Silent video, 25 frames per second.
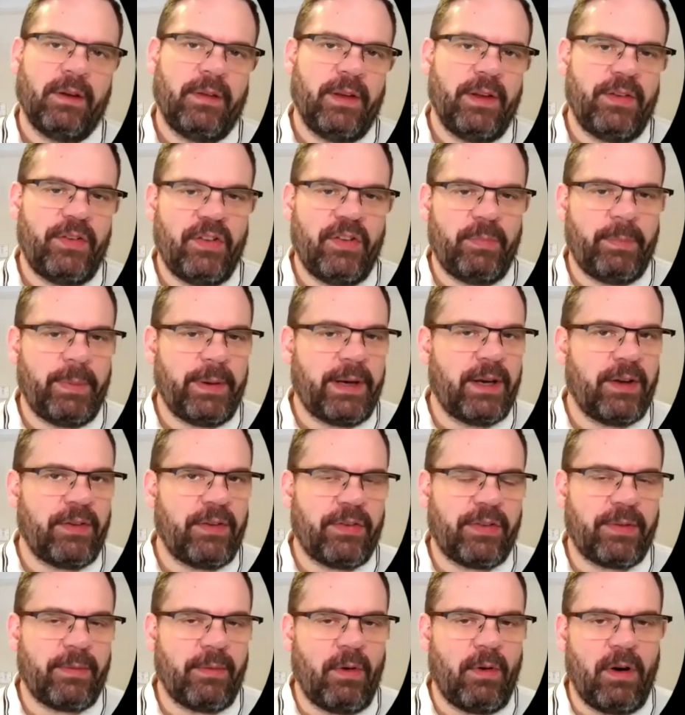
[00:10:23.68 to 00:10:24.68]
This is
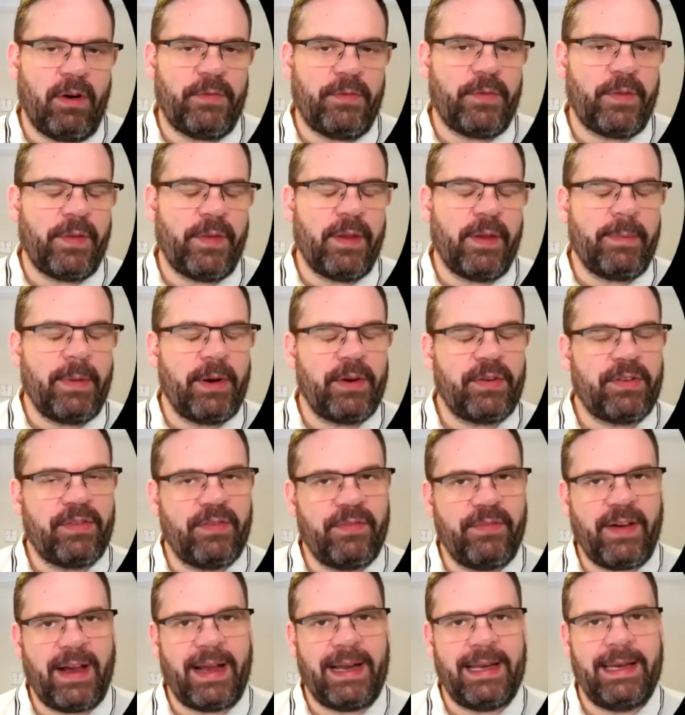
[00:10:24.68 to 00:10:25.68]
because often the most
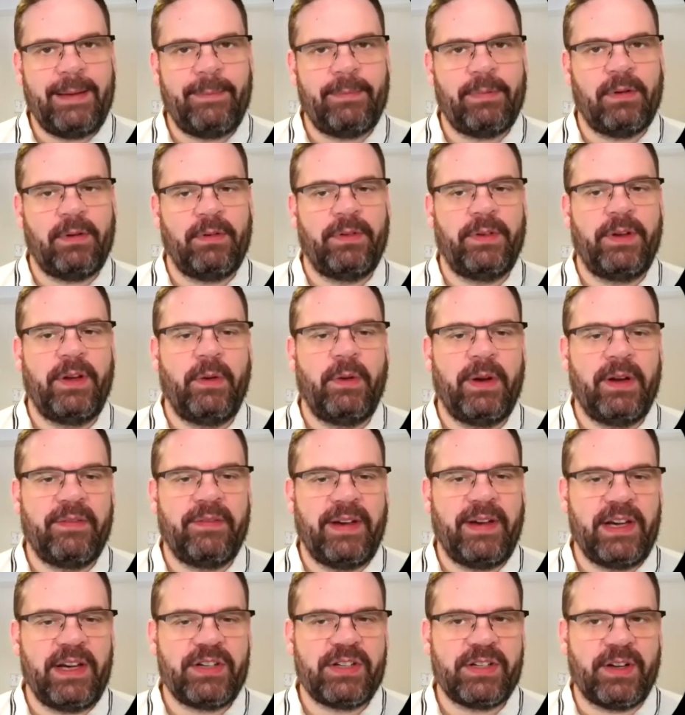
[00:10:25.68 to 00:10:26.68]
valuable new
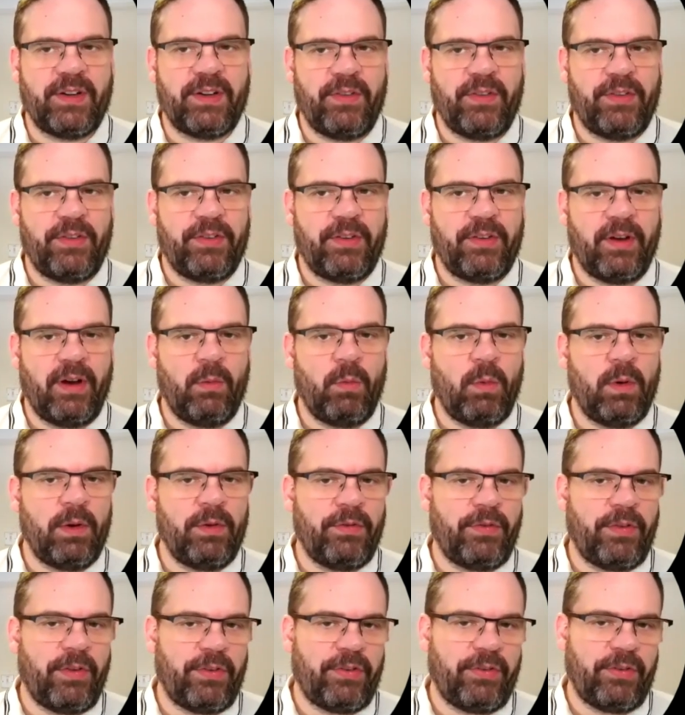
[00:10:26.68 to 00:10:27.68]
innovations are
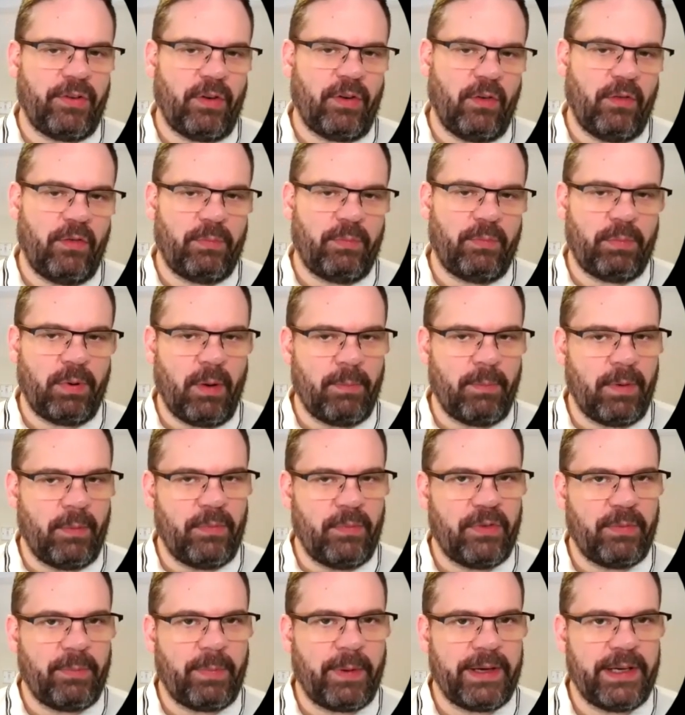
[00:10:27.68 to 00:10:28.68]
ones that solve
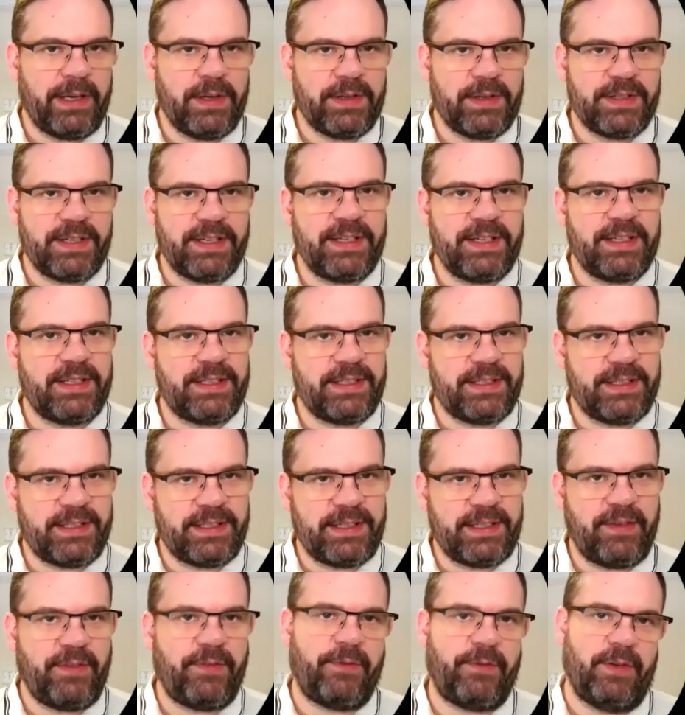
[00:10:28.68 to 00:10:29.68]
problems by using
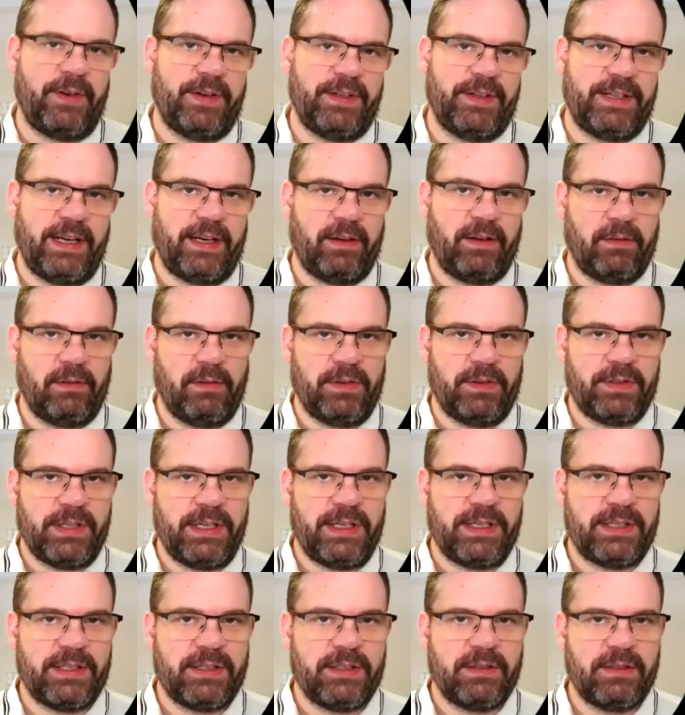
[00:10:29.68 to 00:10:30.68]
different
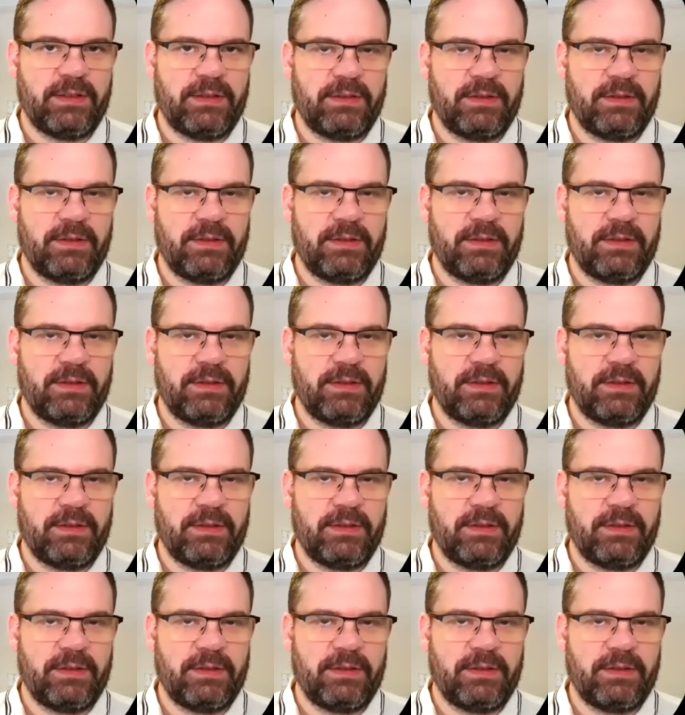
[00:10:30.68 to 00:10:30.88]
technologies.